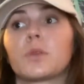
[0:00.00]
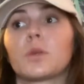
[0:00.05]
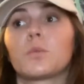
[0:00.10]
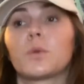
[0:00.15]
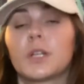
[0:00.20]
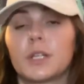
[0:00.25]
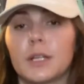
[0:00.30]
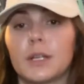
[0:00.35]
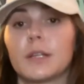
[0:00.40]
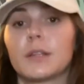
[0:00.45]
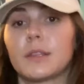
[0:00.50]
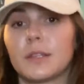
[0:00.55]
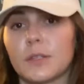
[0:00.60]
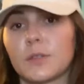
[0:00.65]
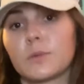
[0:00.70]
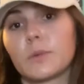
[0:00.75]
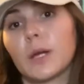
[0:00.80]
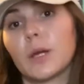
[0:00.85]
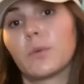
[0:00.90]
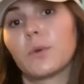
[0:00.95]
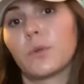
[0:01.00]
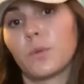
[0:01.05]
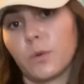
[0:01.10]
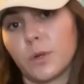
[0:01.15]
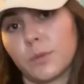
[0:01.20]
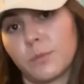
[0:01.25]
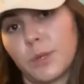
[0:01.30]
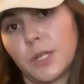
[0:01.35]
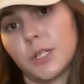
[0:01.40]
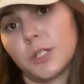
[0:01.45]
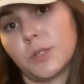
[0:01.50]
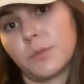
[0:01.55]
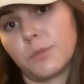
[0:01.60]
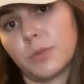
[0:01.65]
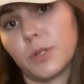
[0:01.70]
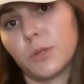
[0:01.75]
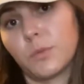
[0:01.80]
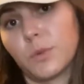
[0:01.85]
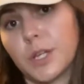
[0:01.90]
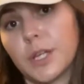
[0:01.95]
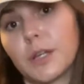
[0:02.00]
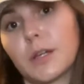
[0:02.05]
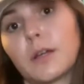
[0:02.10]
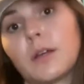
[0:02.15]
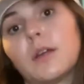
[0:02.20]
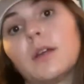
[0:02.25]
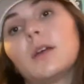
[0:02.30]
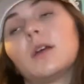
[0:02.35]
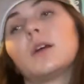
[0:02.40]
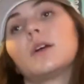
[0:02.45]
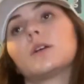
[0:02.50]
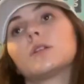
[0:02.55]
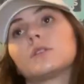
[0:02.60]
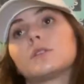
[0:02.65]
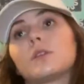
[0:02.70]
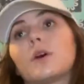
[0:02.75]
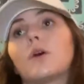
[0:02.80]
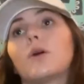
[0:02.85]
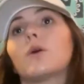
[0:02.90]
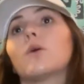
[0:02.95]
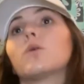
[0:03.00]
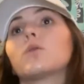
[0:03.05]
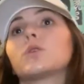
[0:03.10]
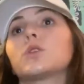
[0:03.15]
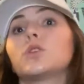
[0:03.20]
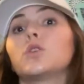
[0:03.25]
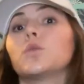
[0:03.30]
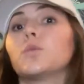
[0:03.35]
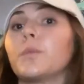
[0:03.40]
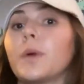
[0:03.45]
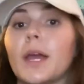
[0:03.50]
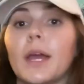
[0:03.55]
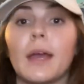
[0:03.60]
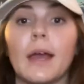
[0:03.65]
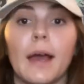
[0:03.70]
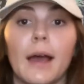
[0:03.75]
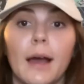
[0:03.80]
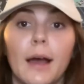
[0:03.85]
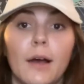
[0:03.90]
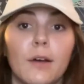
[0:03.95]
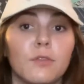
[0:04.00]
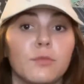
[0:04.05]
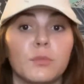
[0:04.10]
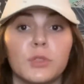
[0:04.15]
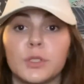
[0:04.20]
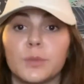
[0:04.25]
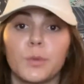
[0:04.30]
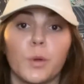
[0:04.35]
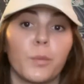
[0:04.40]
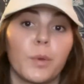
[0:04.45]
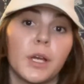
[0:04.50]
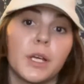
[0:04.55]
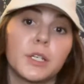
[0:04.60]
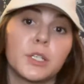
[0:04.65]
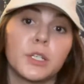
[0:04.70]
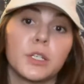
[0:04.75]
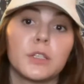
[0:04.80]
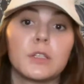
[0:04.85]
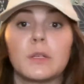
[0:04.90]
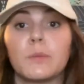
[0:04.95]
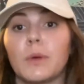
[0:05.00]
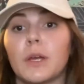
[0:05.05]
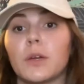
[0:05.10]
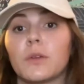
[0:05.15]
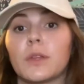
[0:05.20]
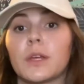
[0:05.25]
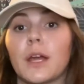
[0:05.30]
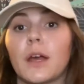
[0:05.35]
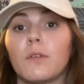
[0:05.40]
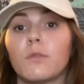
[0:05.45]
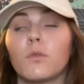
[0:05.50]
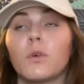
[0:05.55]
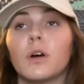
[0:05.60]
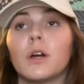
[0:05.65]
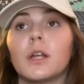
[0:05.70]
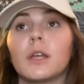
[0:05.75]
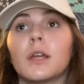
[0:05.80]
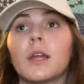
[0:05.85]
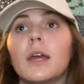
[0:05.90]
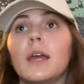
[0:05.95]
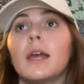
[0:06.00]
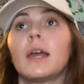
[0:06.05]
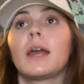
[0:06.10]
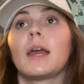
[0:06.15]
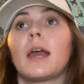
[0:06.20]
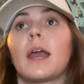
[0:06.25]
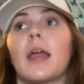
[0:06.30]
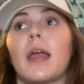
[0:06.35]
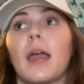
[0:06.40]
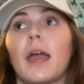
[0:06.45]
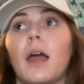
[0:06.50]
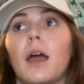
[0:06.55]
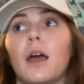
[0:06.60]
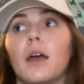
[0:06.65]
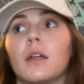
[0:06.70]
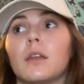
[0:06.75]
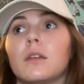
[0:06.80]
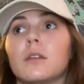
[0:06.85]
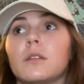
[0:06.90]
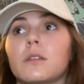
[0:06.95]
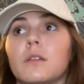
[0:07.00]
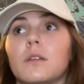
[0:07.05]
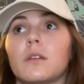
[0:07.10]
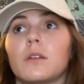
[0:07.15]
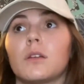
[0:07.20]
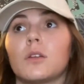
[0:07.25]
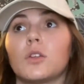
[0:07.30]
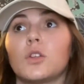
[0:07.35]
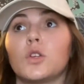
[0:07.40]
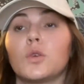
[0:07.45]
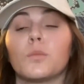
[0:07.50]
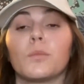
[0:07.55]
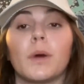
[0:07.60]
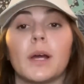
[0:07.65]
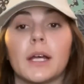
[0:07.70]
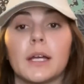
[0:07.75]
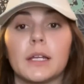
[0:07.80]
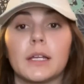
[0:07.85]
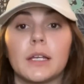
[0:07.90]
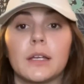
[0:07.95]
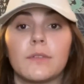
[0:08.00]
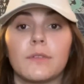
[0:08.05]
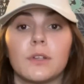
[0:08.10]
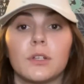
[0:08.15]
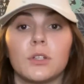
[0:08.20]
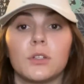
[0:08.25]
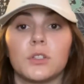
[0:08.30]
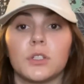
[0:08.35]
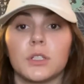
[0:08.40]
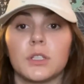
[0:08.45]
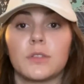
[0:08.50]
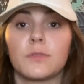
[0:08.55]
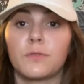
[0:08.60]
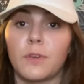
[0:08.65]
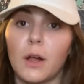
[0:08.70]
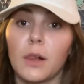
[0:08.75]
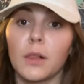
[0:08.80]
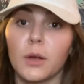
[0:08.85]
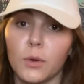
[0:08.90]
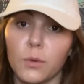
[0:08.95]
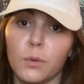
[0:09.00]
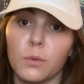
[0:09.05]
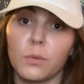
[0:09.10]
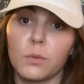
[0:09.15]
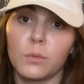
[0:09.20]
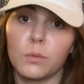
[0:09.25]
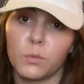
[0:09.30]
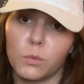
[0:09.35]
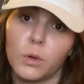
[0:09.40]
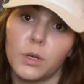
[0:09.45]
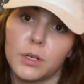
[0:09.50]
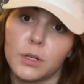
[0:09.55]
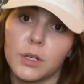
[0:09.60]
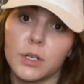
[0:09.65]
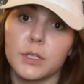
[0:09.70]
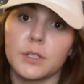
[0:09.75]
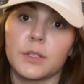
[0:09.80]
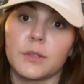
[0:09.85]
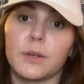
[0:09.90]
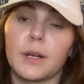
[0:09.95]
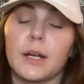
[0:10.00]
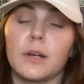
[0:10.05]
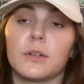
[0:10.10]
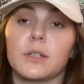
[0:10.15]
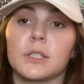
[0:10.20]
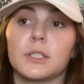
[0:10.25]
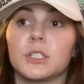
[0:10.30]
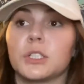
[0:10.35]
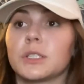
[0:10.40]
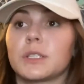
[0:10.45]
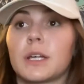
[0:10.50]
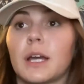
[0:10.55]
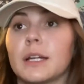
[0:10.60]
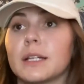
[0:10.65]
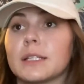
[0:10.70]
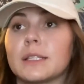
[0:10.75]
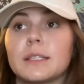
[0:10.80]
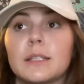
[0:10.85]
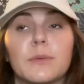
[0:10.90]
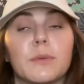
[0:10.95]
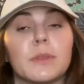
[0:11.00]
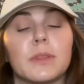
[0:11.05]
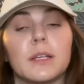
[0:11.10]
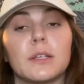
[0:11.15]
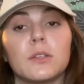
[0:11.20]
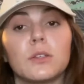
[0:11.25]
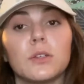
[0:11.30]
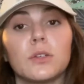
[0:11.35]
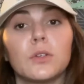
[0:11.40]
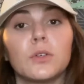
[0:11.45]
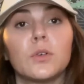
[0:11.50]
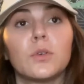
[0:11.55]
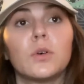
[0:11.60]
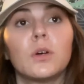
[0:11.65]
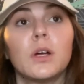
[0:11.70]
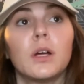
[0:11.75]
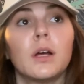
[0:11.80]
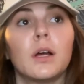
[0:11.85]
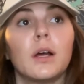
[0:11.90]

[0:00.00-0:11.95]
we did it this way with one patient per week. So you may have multiple patients, you may only have one, and you might even just follow one nurse around and just kind of see what they do,